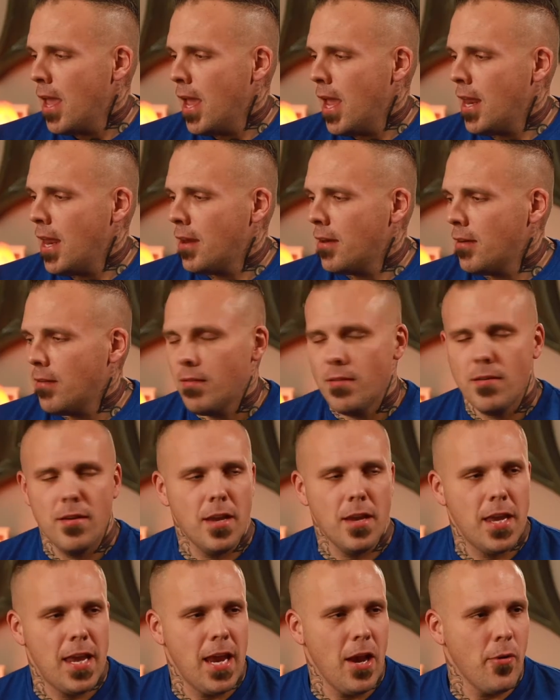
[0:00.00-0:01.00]
And
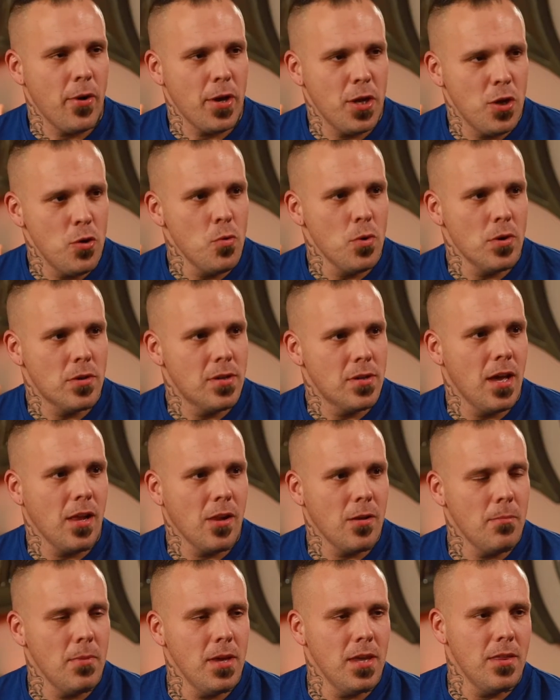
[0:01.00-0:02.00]
Karie, you were
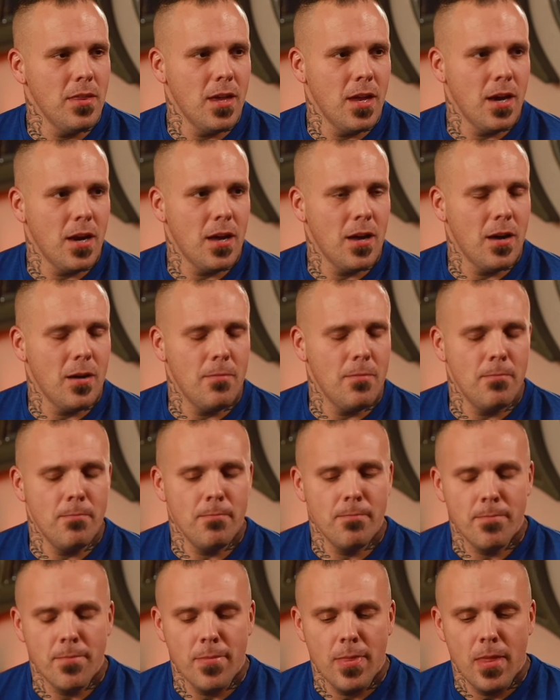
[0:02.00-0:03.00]
telling me that.
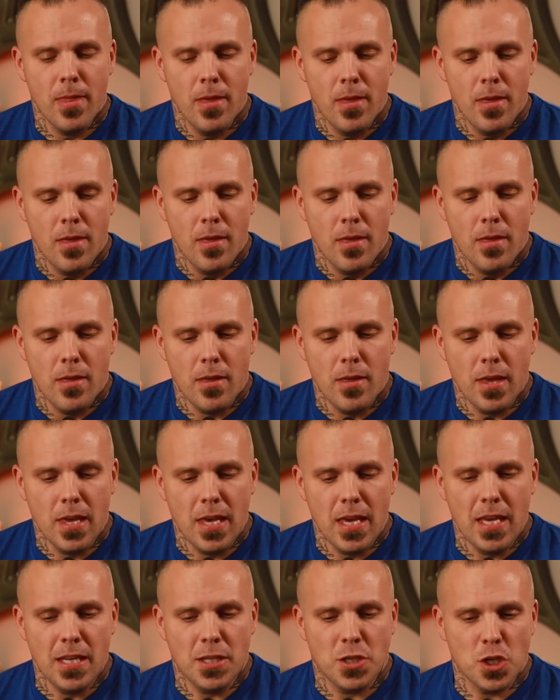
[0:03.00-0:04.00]

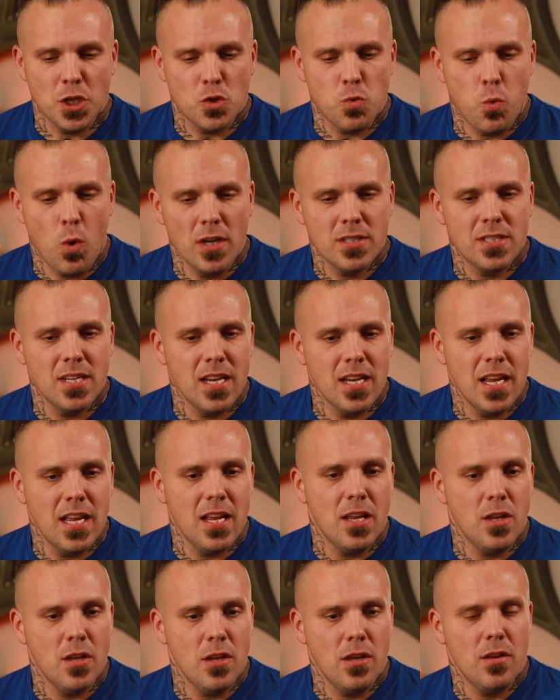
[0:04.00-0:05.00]

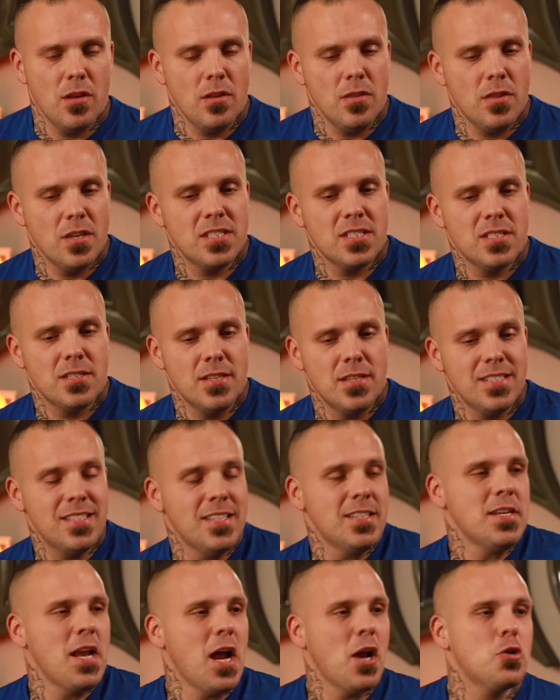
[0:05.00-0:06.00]
This
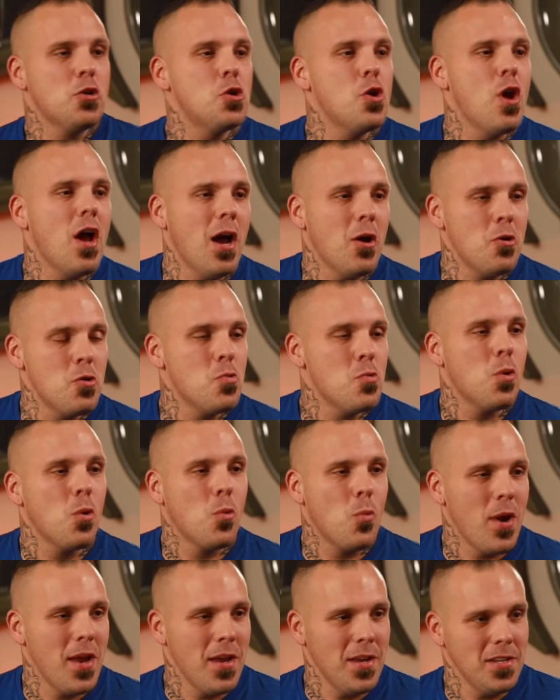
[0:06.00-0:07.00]
isn't how you were
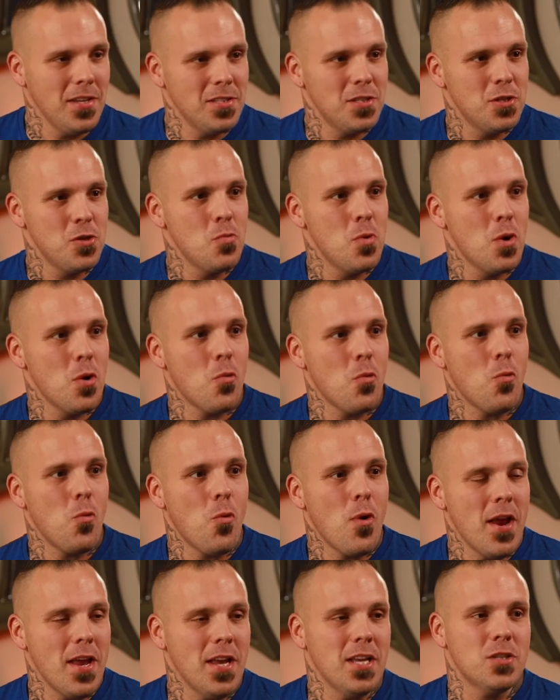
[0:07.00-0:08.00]
raised. You weren't
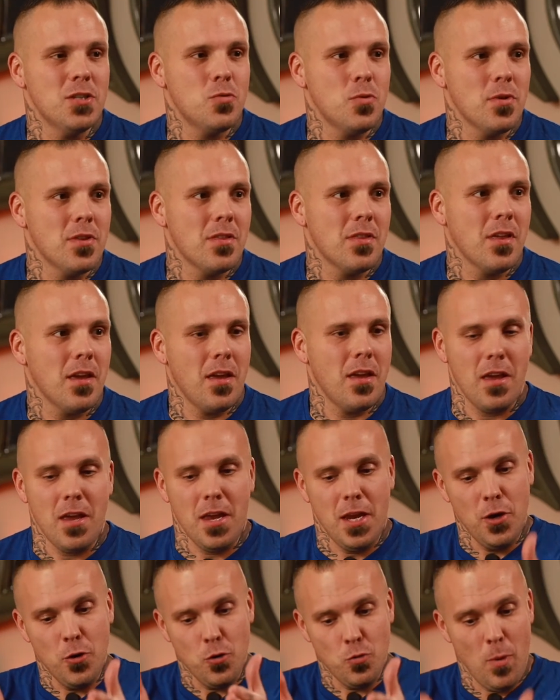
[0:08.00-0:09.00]
raised with like,
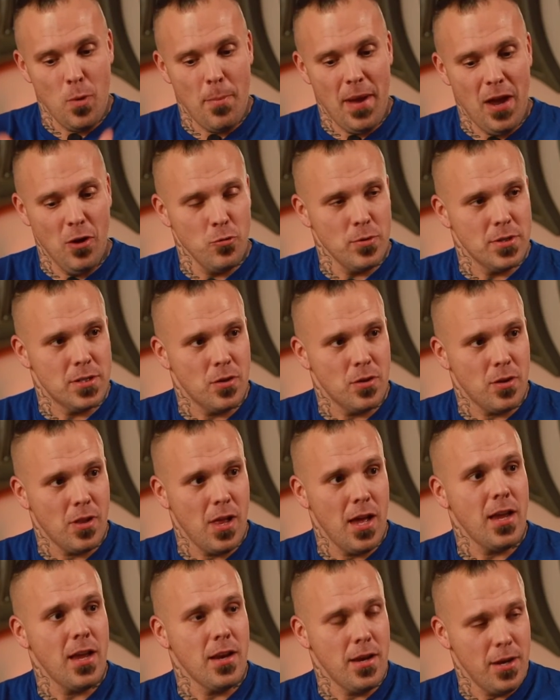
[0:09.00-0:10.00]
here's what boundaries look
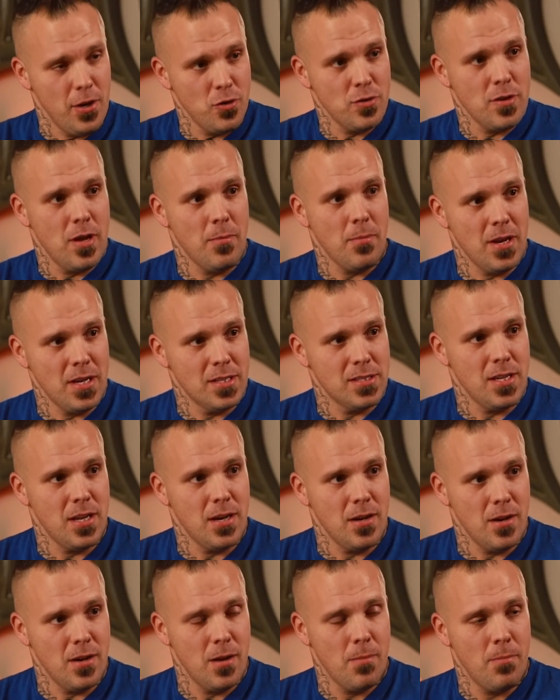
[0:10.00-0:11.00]
like and here's how I'm going to set
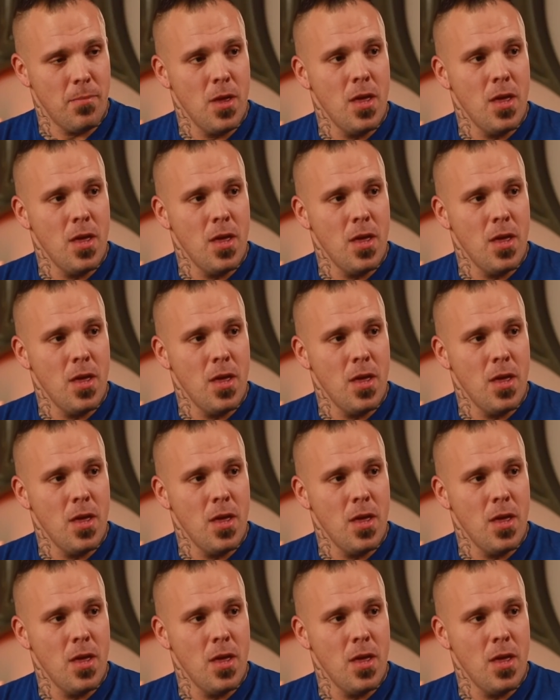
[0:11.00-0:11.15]
it up.